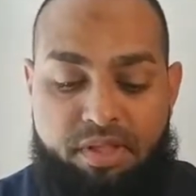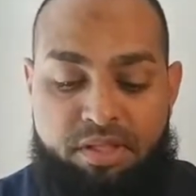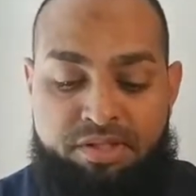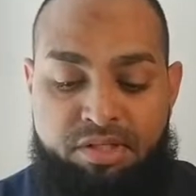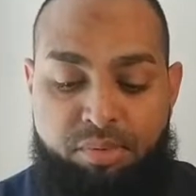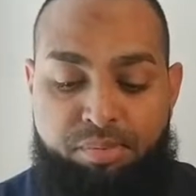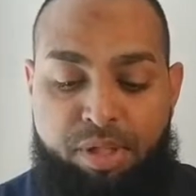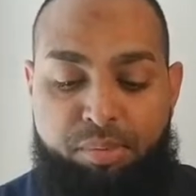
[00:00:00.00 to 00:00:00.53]

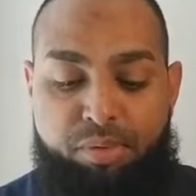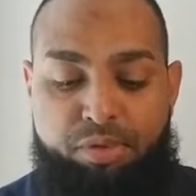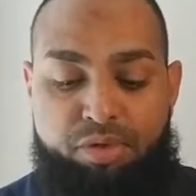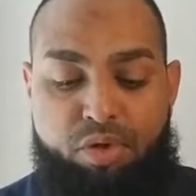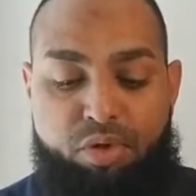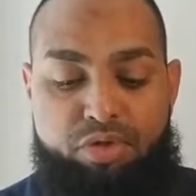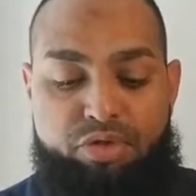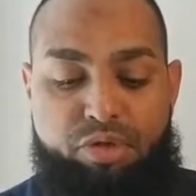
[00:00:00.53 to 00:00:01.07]
Some people would
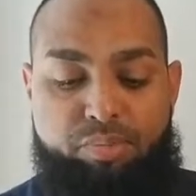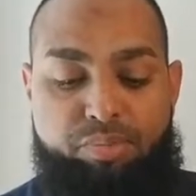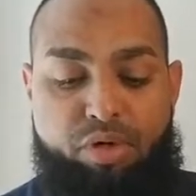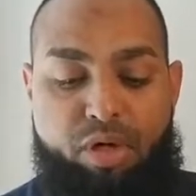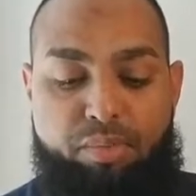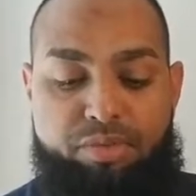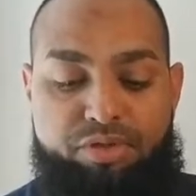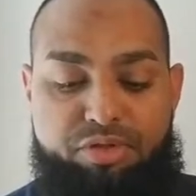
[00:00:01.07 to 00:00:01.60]
also
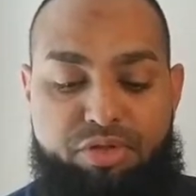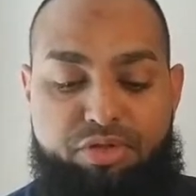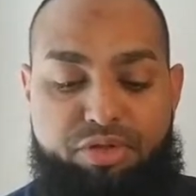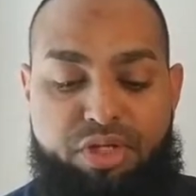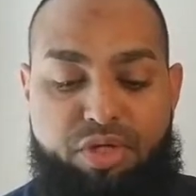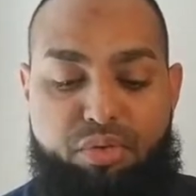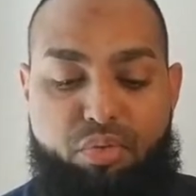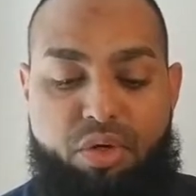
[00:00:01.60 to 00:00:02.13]
promise to
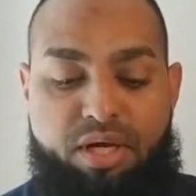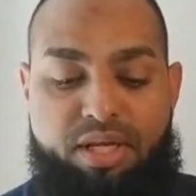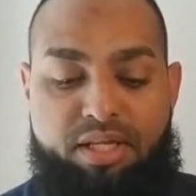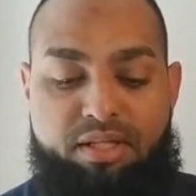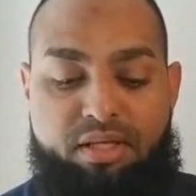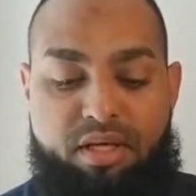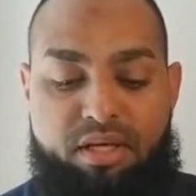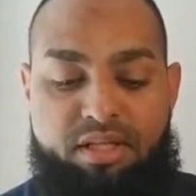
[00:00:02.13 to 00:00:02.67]
drink
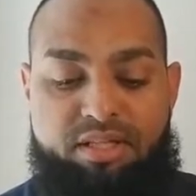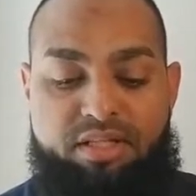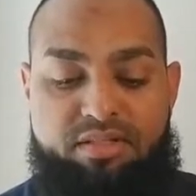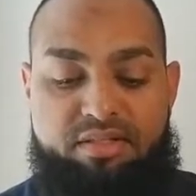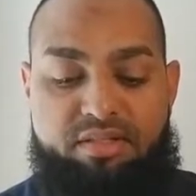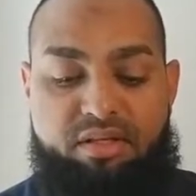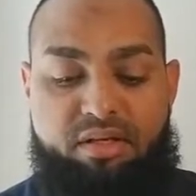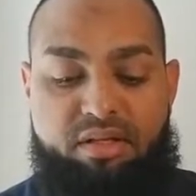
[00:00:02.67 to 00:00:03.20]
wine in the
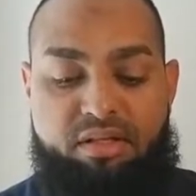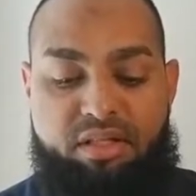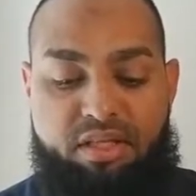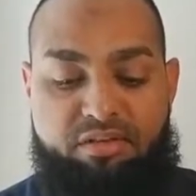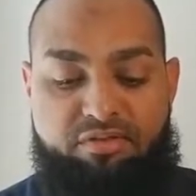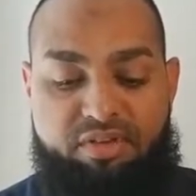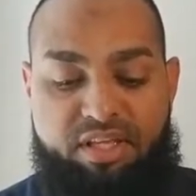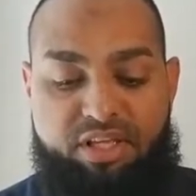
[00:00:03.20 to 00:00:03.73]
skull
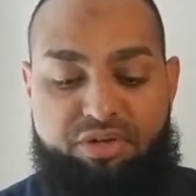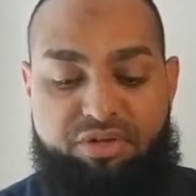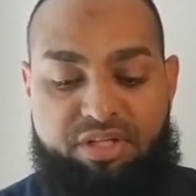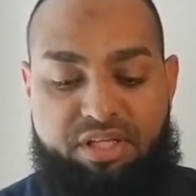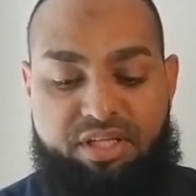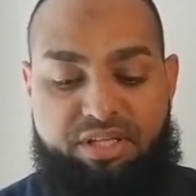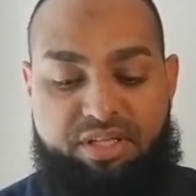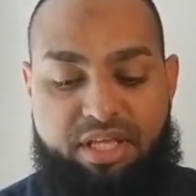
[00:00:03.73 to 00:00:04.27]
if he could
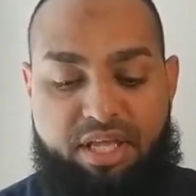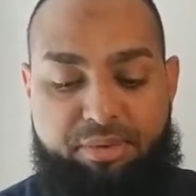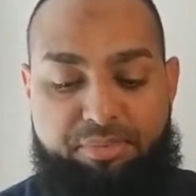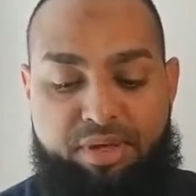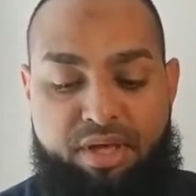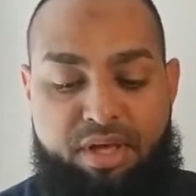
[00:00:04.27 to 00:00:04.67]
kill him.